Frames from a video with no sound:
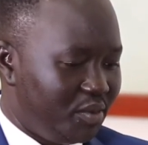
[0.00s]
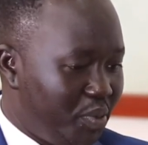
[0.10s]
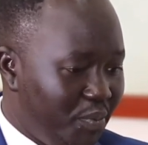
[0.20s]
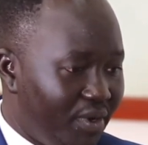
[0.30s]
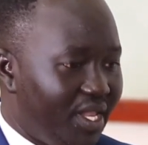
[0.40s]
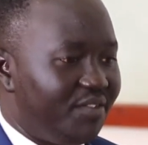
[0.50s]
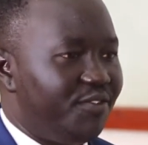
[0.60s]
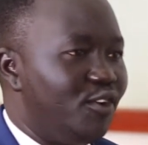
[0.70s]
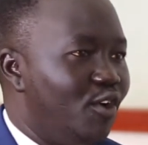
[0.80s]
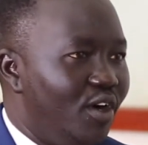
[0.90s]
people have
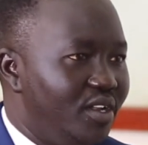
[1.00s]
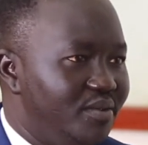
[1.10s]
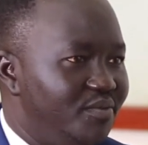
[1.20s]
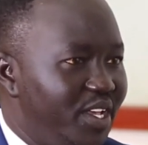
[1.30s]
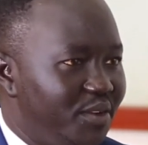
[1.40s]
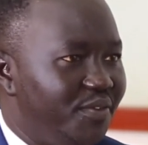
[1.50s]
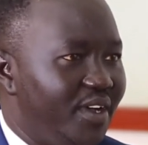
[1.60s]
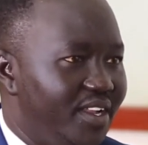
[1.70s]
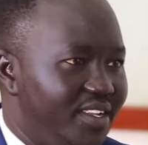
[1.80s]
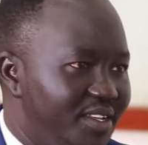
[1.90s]
gone very
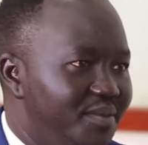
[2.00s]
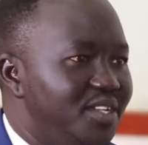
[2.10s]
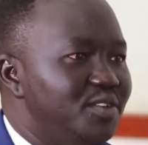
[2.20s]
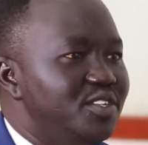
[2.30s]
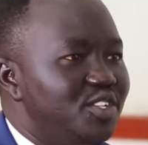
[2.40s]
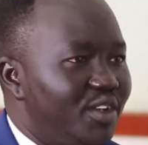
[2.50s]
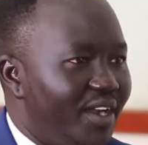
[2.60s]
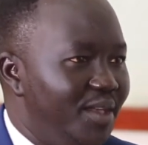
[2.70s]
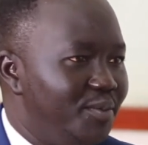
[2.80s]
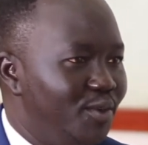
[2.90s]
far even to
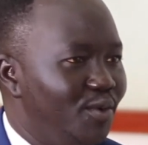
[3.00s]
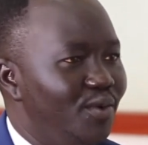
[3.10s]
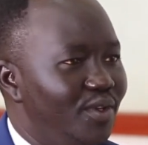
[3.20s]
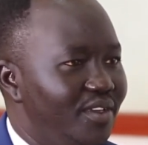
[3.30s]
describe you.